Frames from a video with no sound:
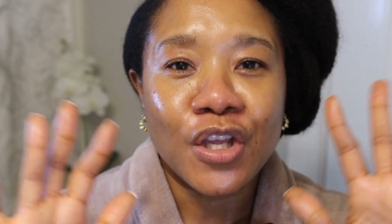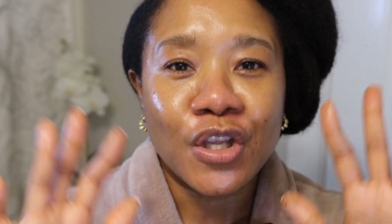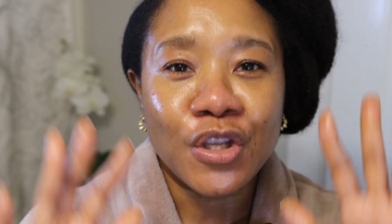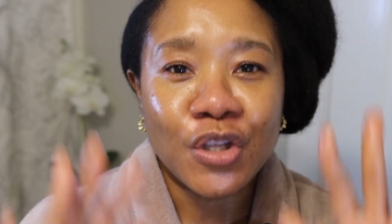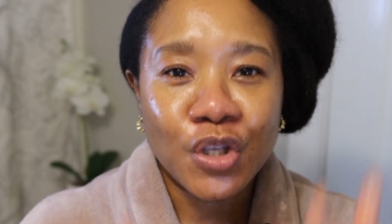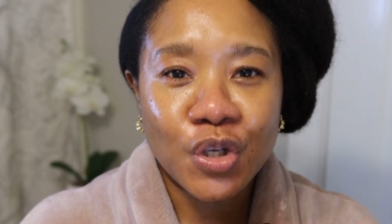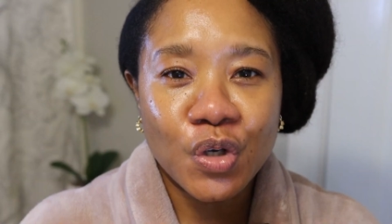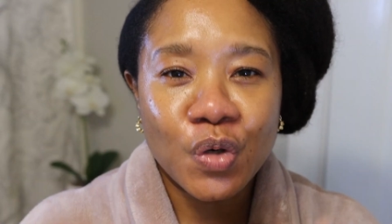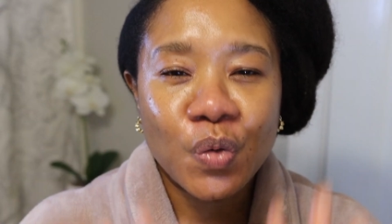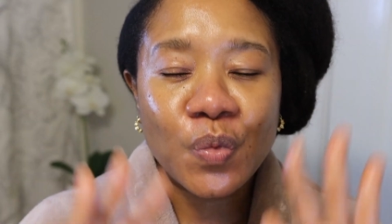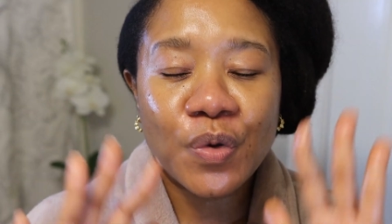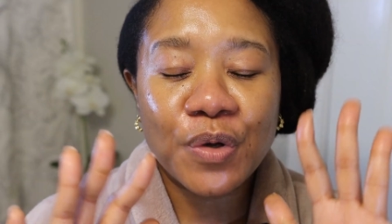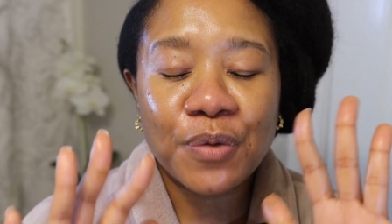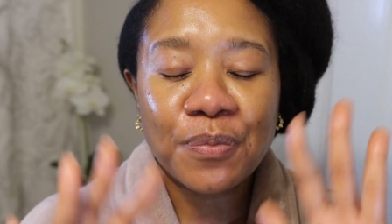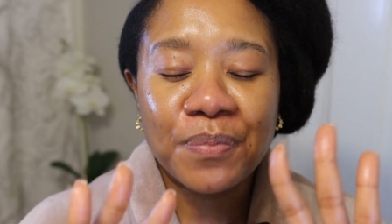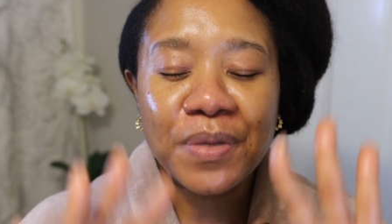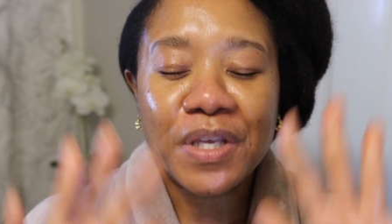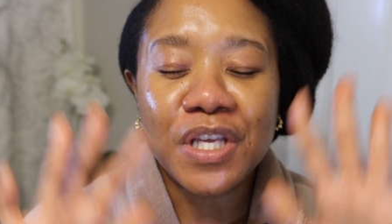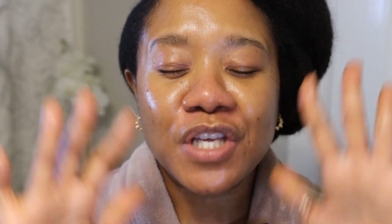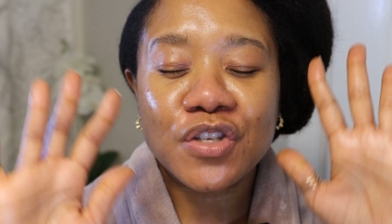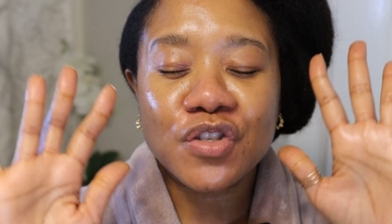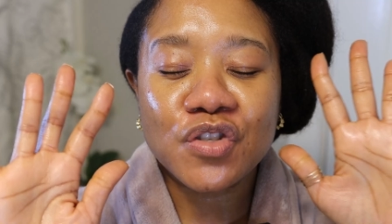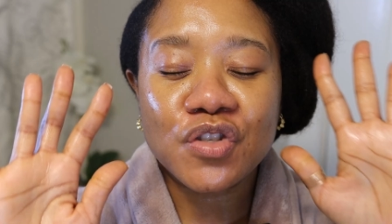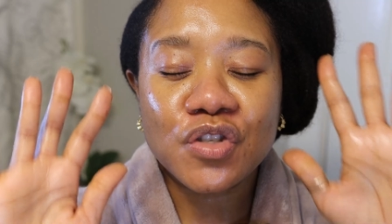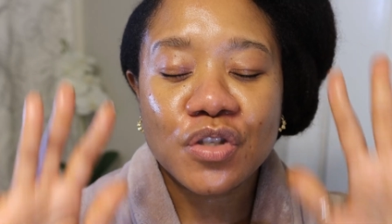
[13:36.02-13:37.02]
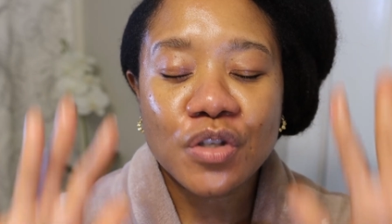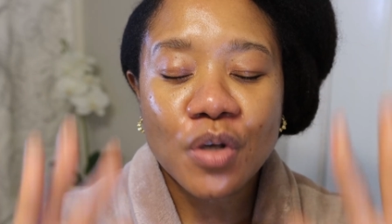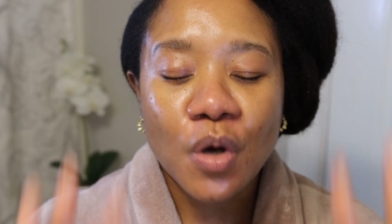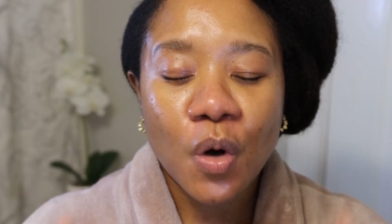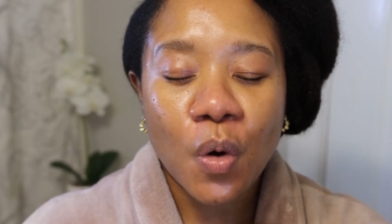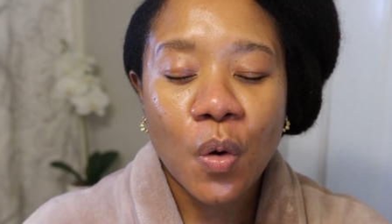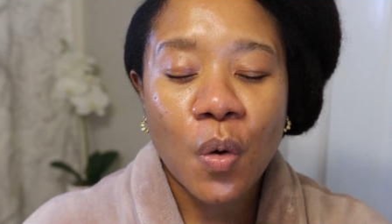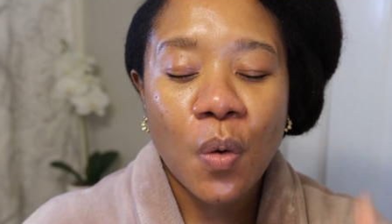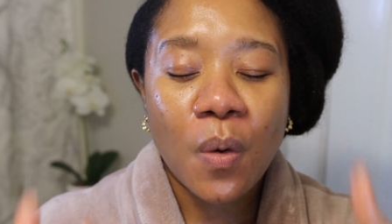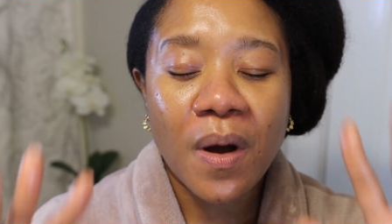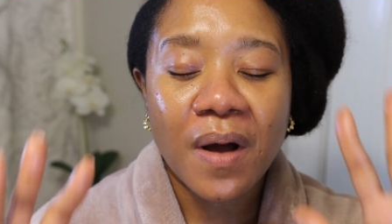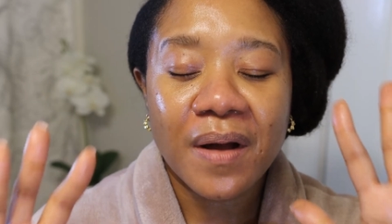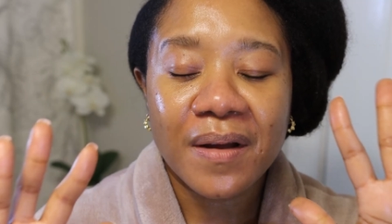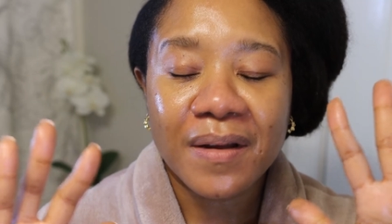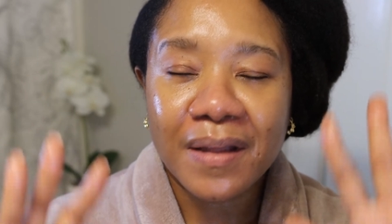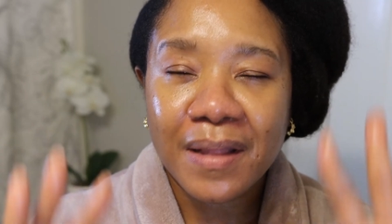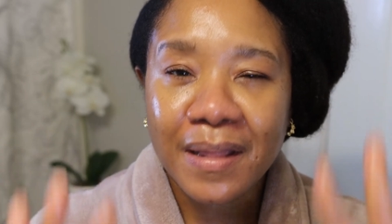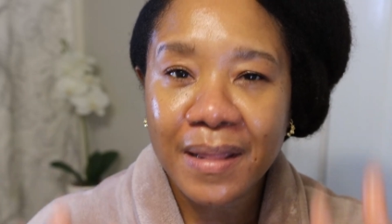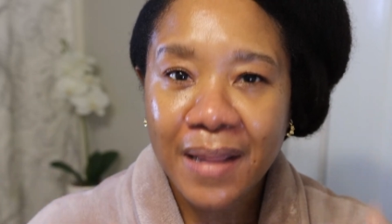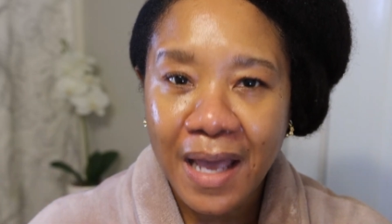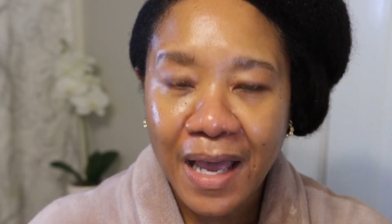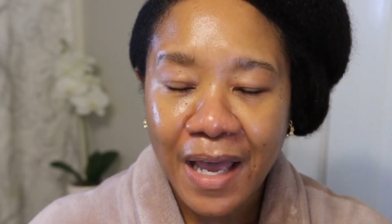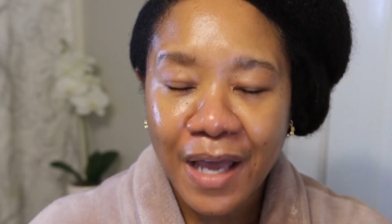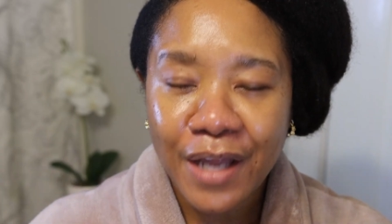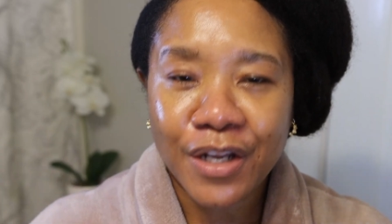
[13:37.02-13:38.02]
you will be so
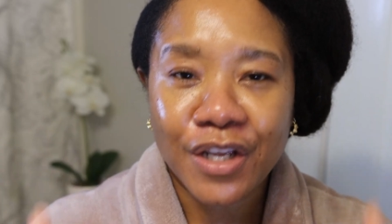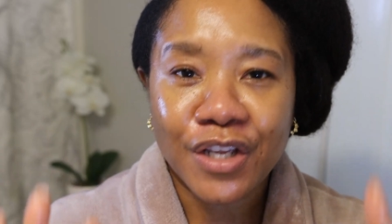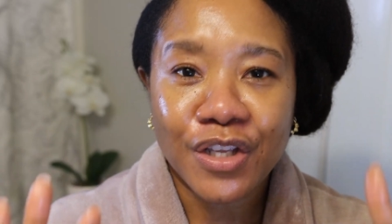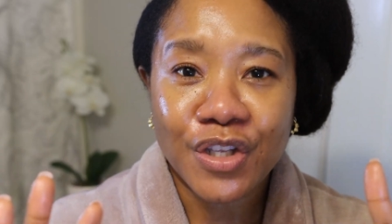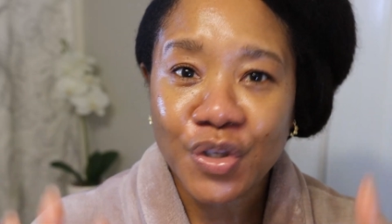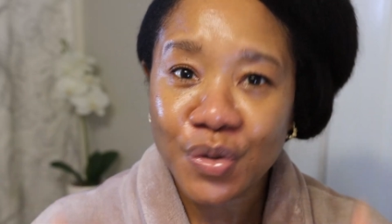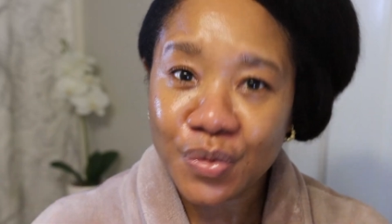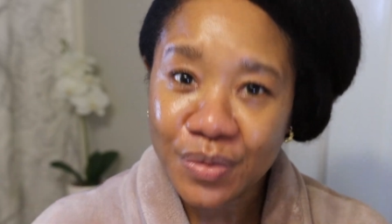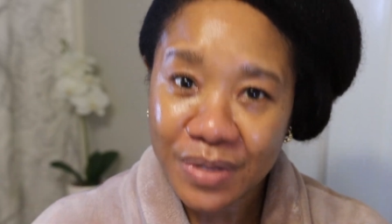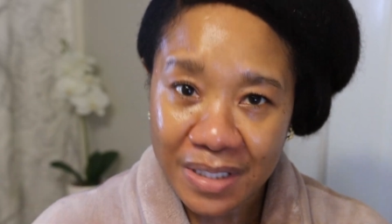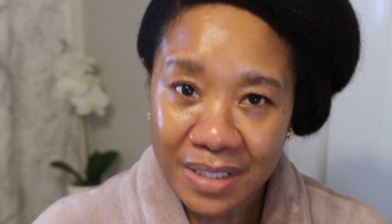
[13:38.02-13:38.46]
glad you